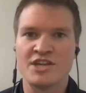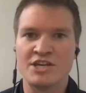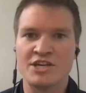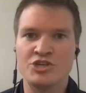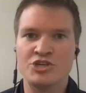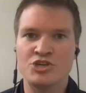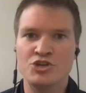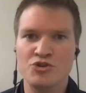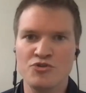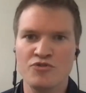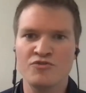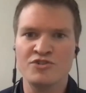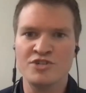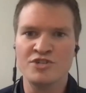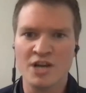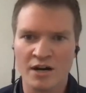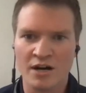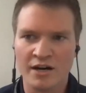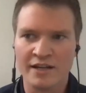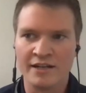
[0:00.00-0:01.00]
that you've
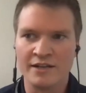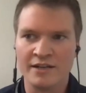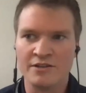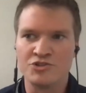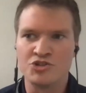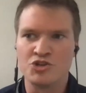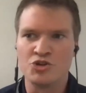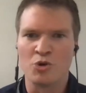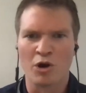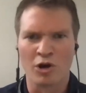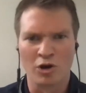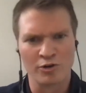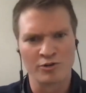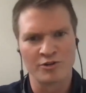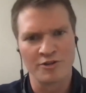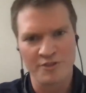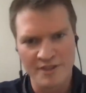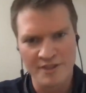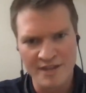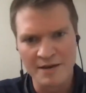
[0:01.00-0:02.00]
done to
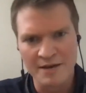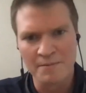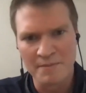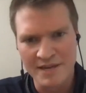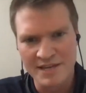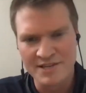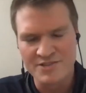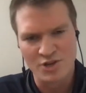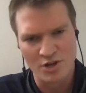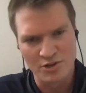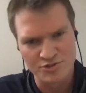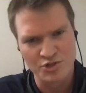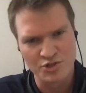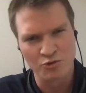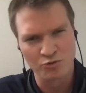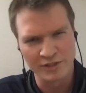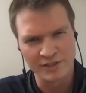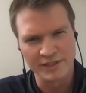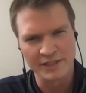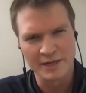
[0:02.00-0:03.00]
hurt them is also
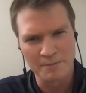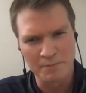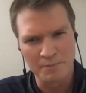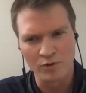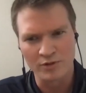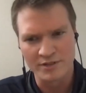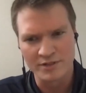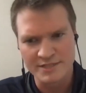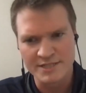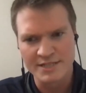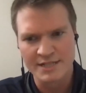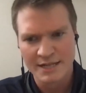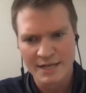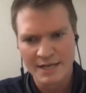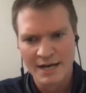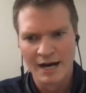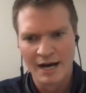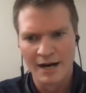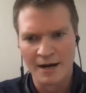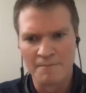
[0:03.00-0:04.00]
really important
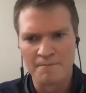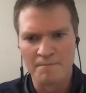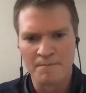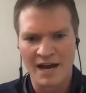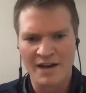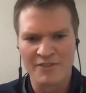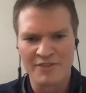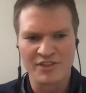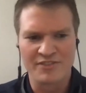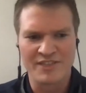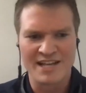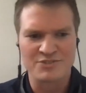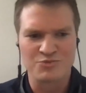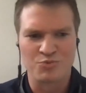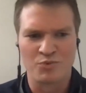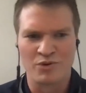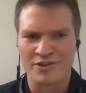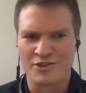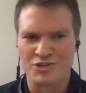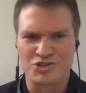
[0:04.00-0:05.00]
um, I think that's
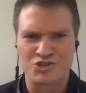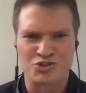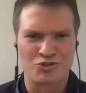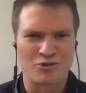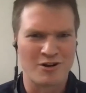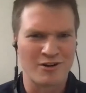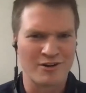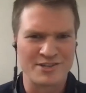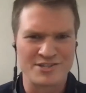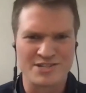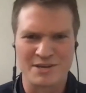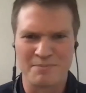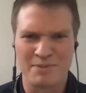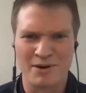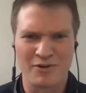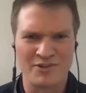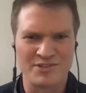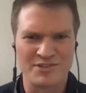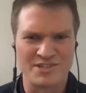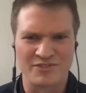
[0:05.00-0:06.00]
one of the strongest
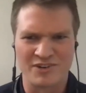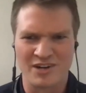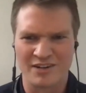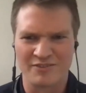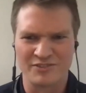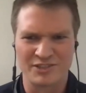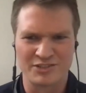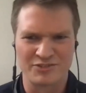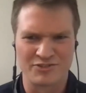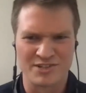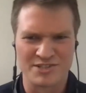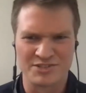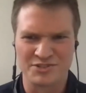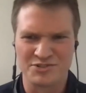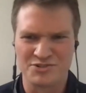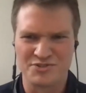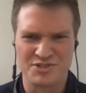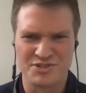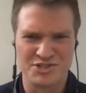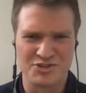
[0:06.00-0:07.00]
components of conflict
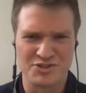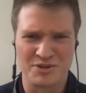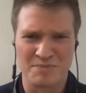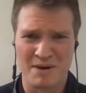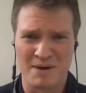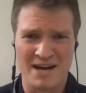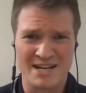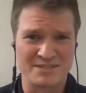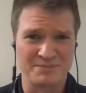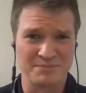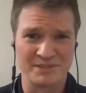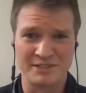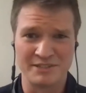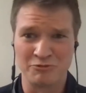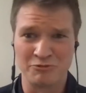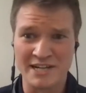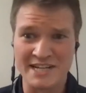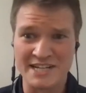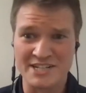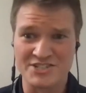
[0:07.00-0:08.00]
resolution that you can possibly
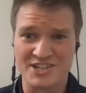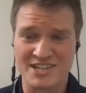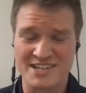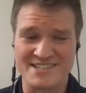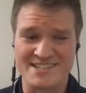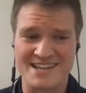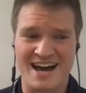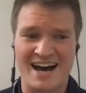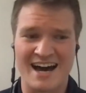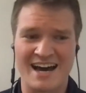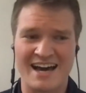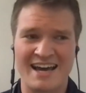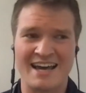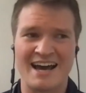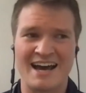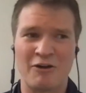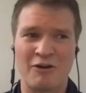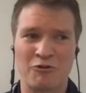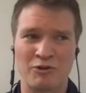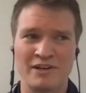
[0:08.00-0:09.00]
reach is I,
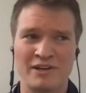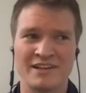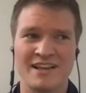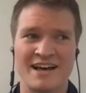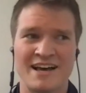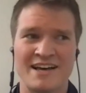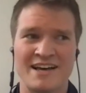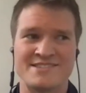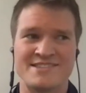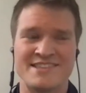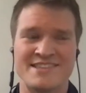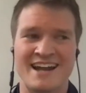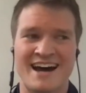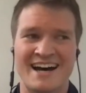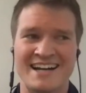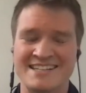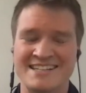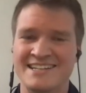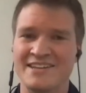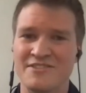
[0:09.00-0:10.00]
I realized that
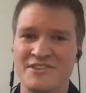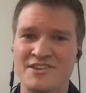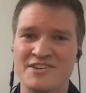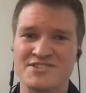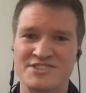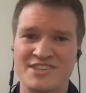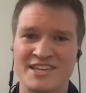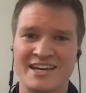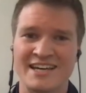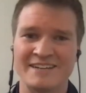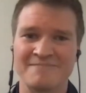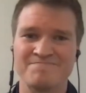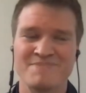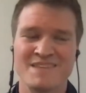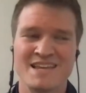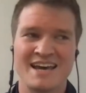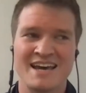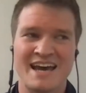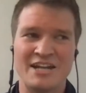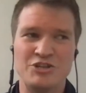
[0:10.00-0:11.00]
I did this thing
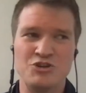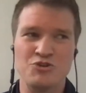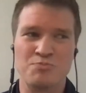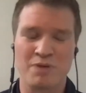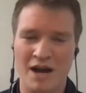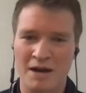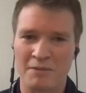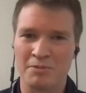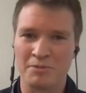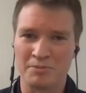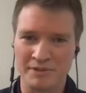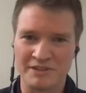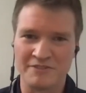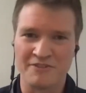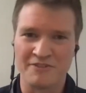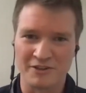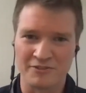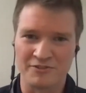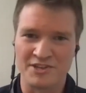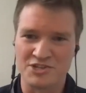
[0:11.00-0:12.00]
and you probably
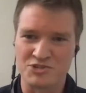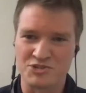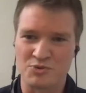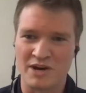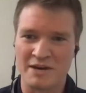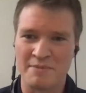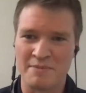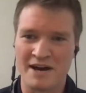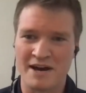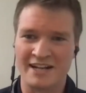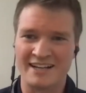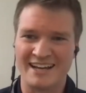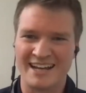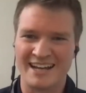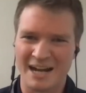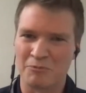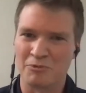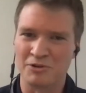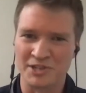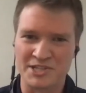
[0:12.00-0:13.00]
felt this way about it. And
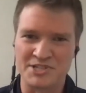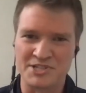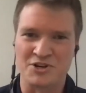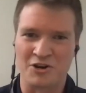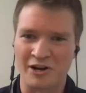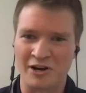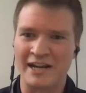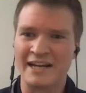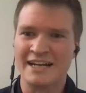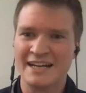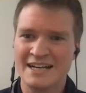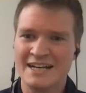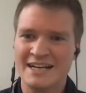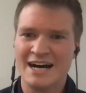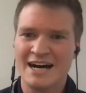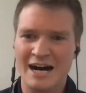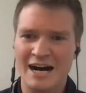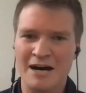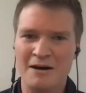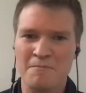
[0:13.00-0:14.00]
I'm really sorry.
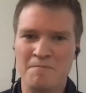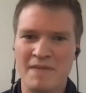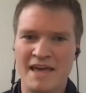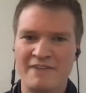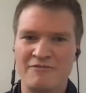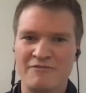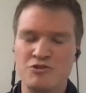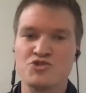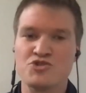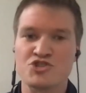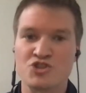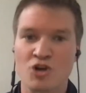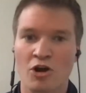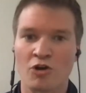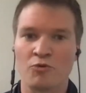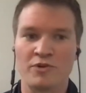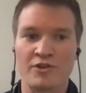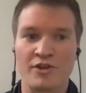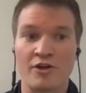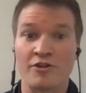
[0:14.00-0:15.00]
Um, if you
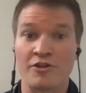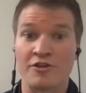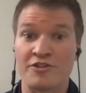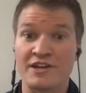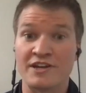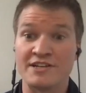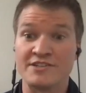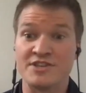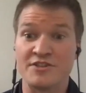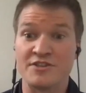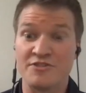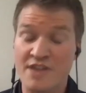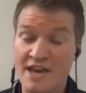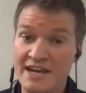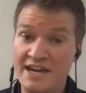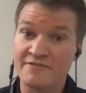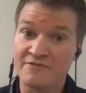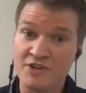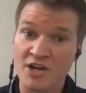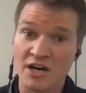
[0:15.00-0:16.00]
start with all the things that
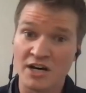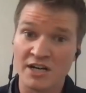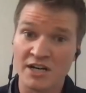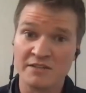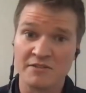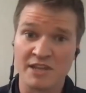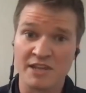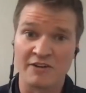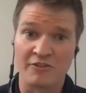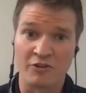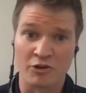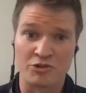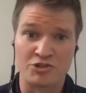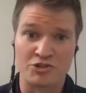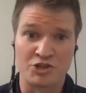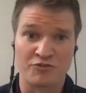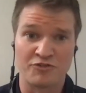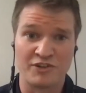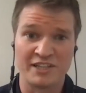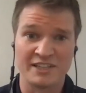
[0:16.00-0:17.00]
they've done that have hurt
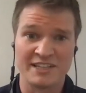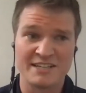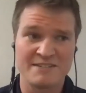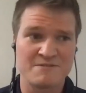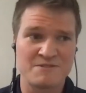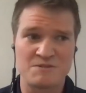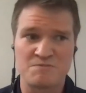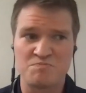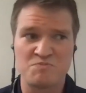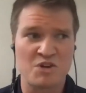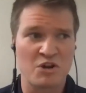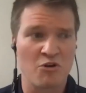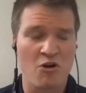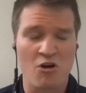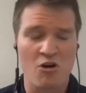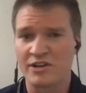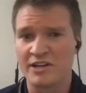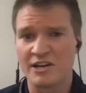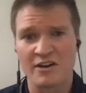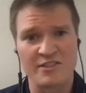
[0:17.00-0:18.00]
your feelings, they're
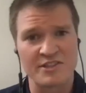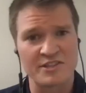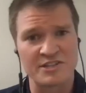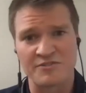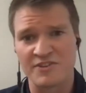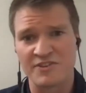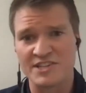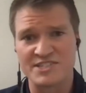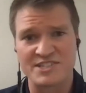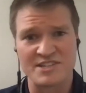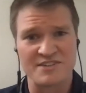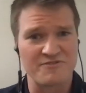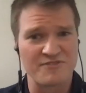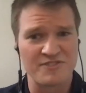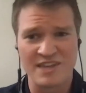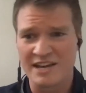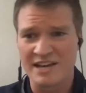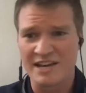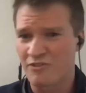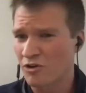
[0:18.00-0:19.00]
already on the defensive.
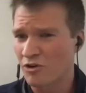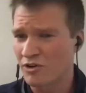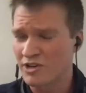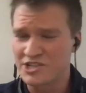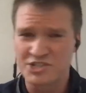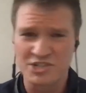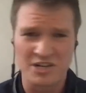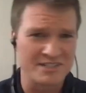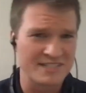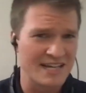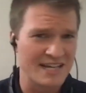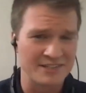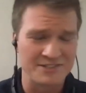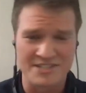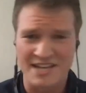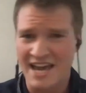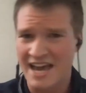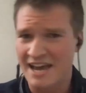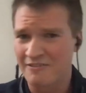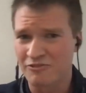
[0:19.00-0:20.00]
They have already shut down
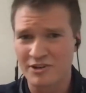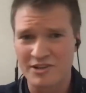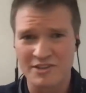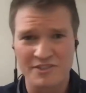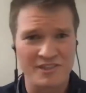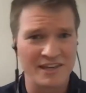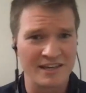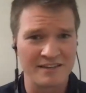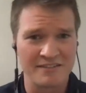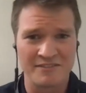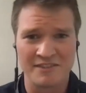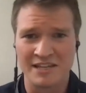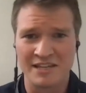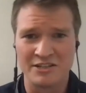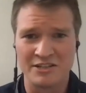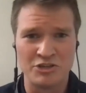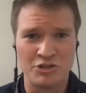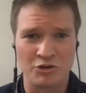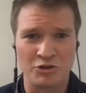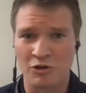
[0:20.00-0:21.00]
to everything that
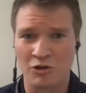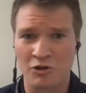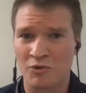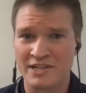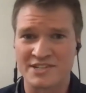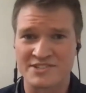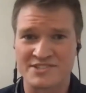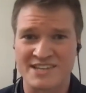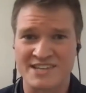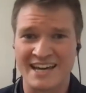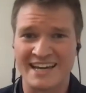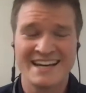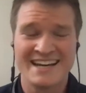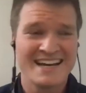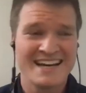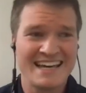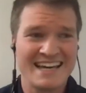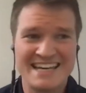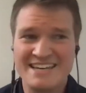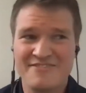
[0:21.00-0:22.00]
you're going to say,
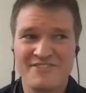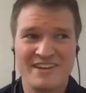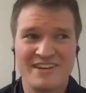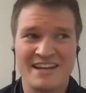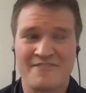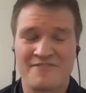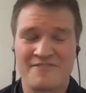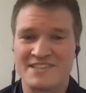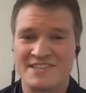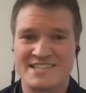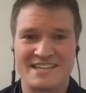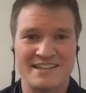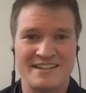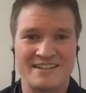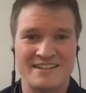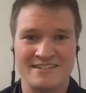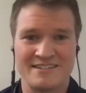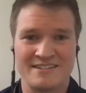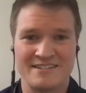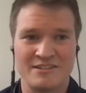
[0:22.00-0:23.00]
even if it's
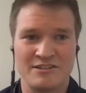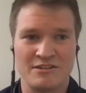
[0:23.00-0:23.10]
in,